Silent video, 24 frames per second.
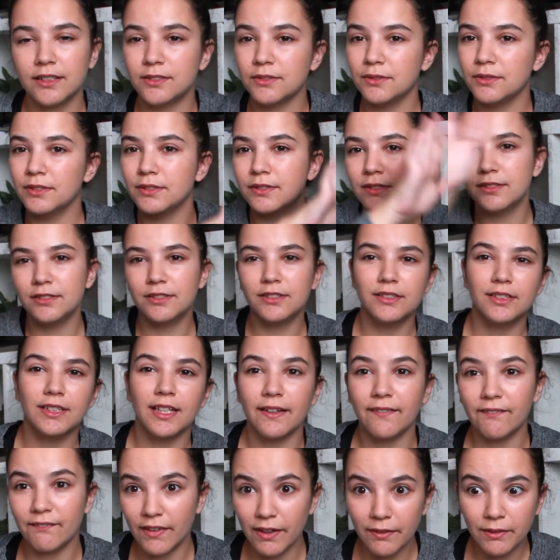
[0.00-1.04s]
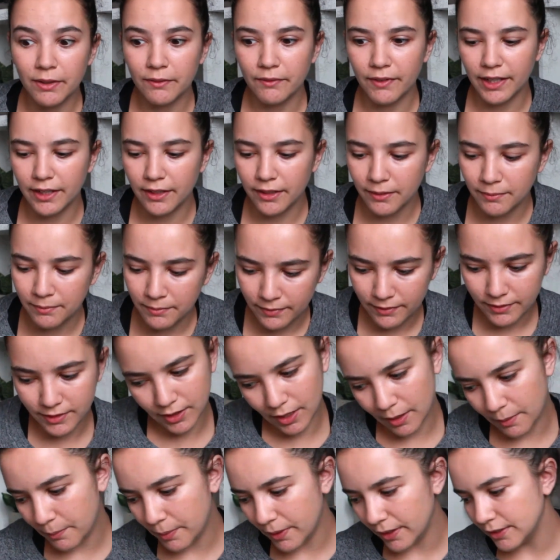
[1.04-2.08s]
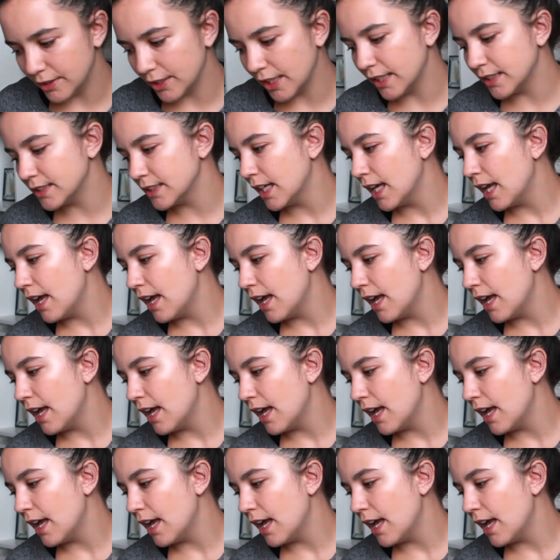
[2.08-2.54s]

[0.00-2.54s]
so this is just like very random, so I apologize.